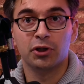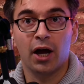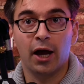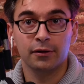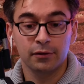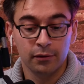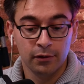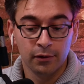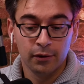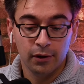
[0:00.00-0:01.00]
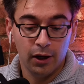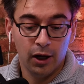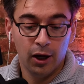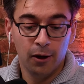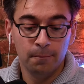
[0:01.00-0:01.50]
shot.
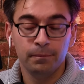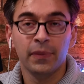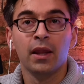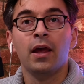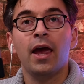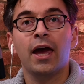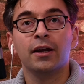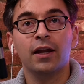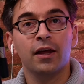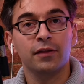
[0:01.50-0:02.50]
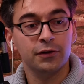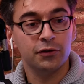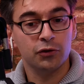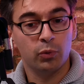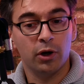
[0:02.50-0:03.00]
Um, and, and this
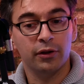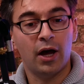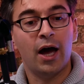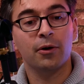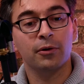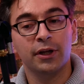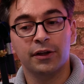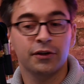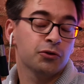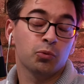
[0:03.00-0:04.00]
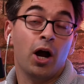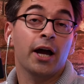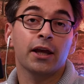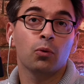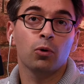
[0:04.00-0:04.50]
is where the irony, and this is where I
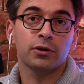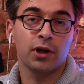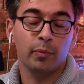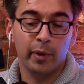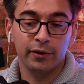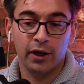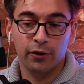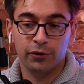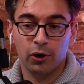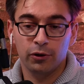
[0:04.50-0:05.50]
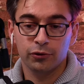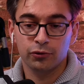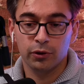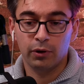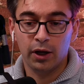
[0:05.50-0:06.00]
get worked up about the healthcare
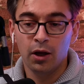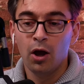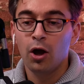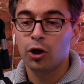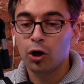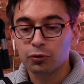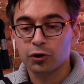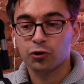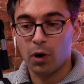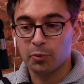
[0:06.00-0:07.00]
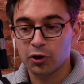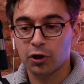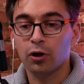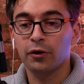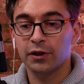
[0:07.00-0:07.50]
industry, right? You know,
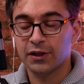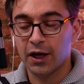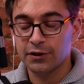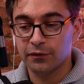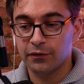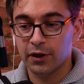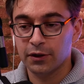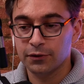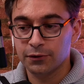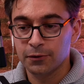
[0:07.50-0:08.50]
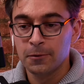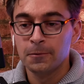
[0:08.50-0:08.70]
disruption, all these kinds of things,